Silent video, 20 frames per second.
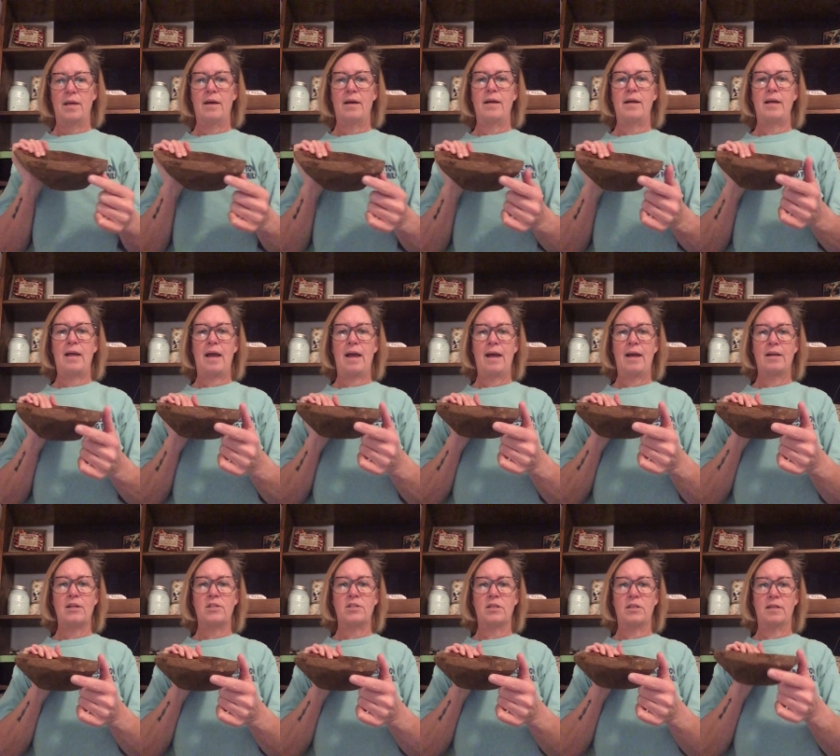I
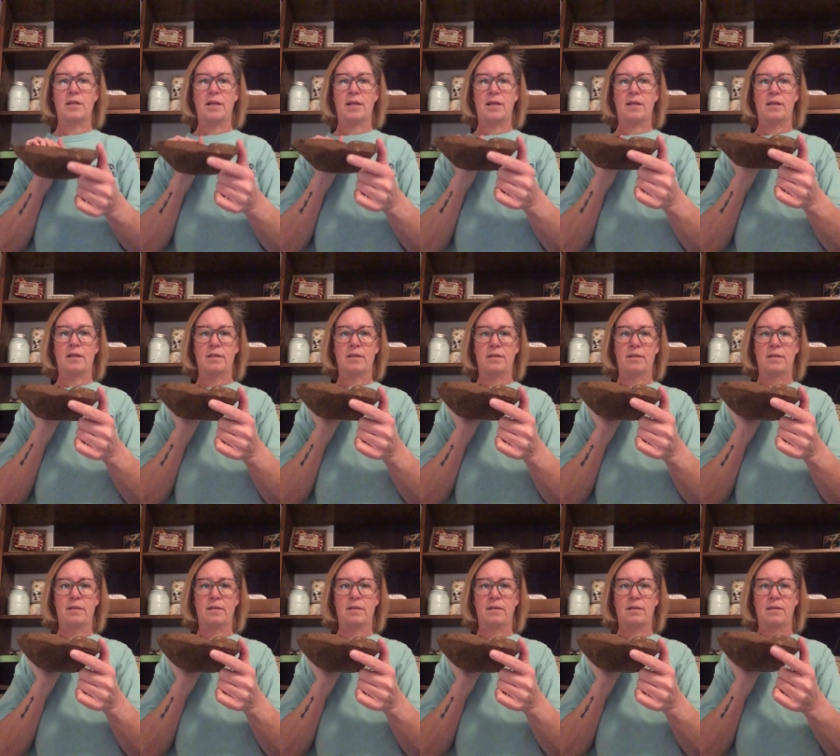actually
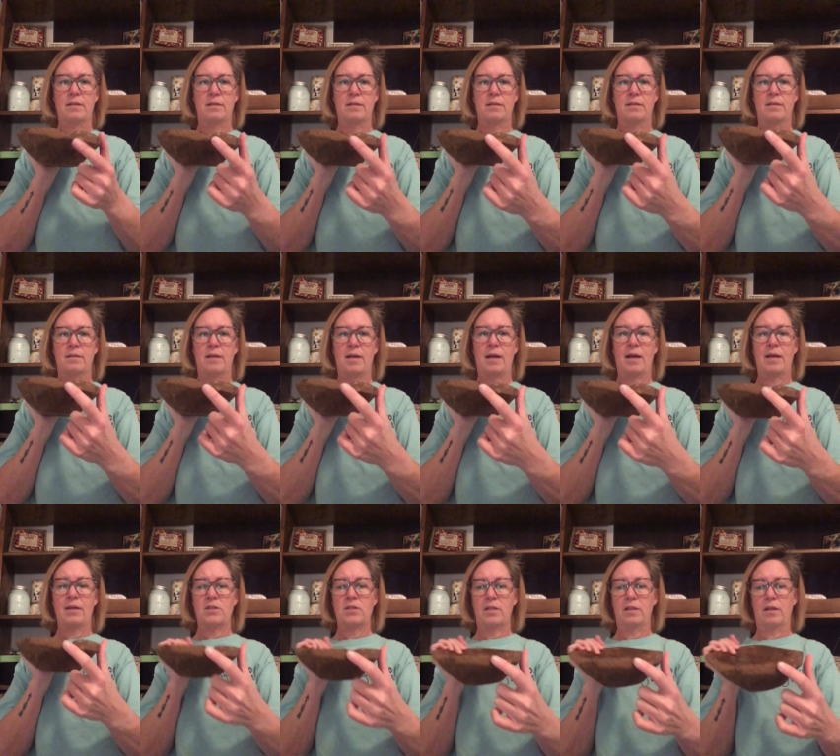
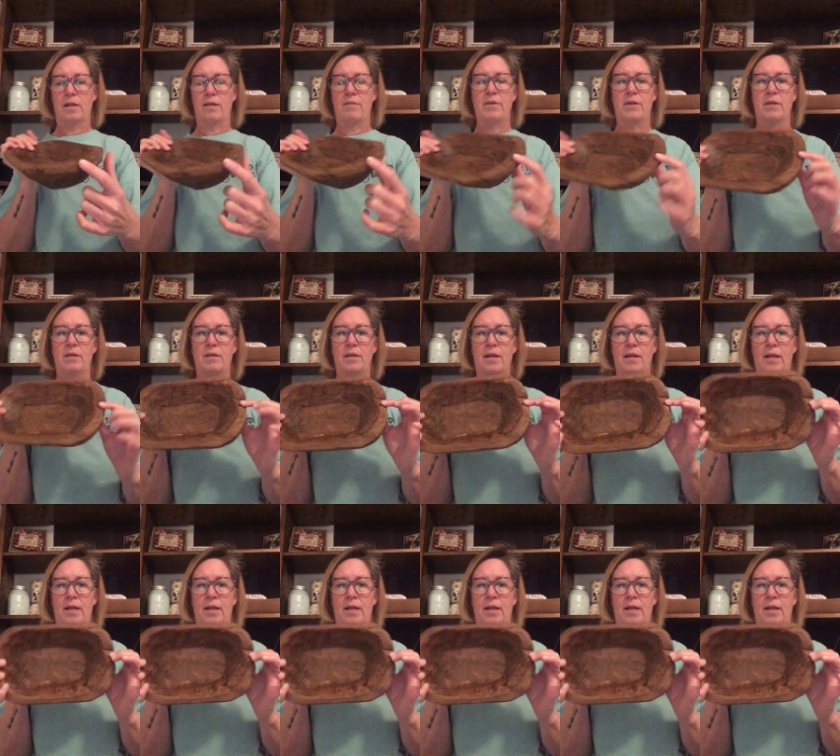love it.